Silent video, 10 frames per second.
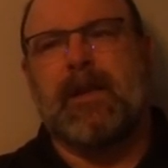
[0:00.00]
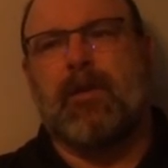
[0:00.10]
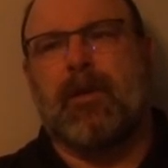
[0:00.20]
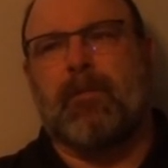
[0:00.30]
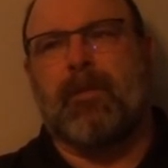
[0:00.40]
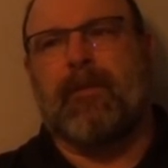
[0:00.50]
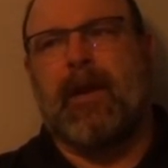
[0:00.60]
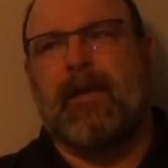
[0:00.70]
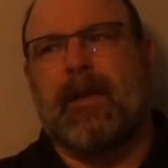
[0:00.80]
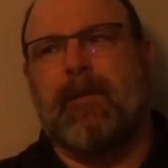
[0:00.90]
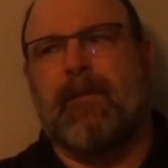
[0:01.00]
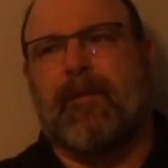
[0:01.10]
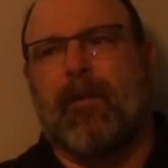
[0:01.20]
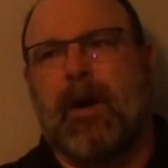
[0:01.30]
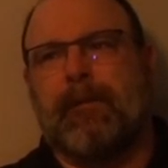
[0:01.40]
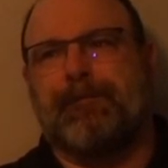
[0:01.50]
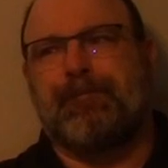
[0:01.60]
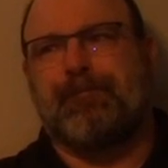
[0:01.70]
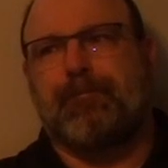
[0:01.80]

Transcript: that you can prevent them from